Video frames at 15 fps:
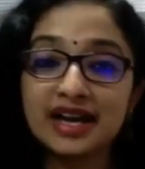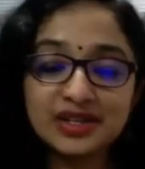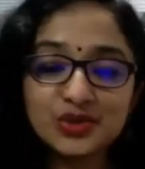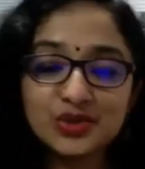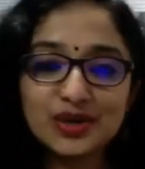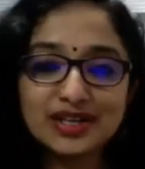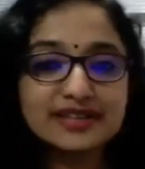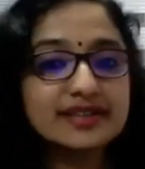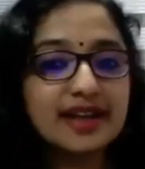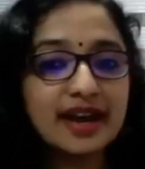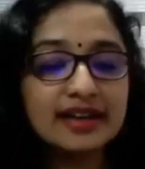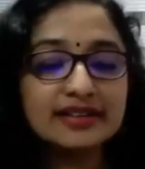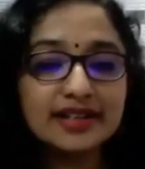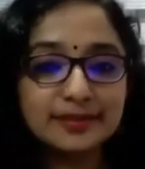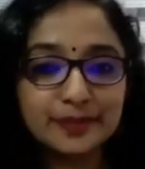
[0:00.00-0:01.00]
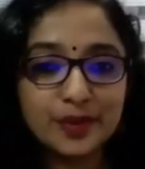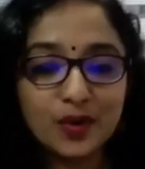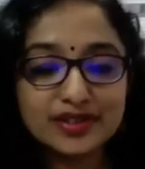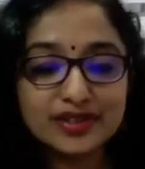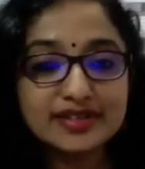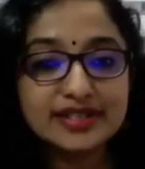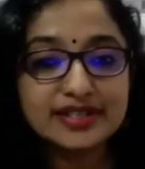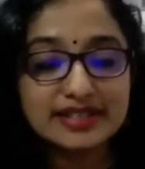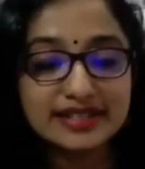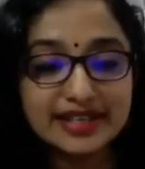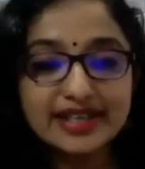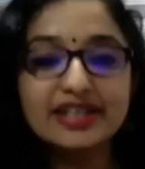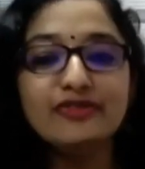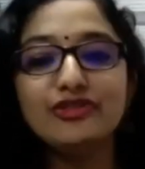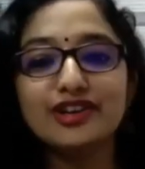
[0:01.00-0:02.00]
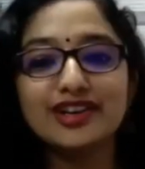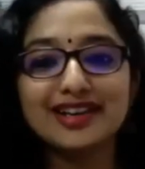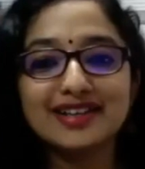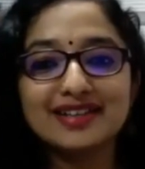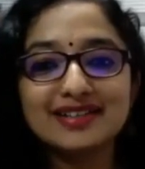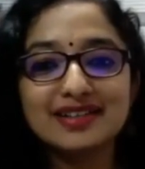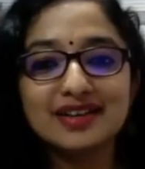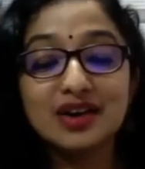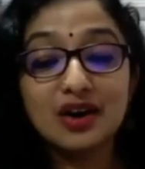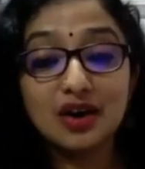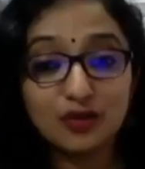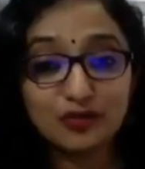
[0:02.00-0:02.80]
and to understand the importance and significance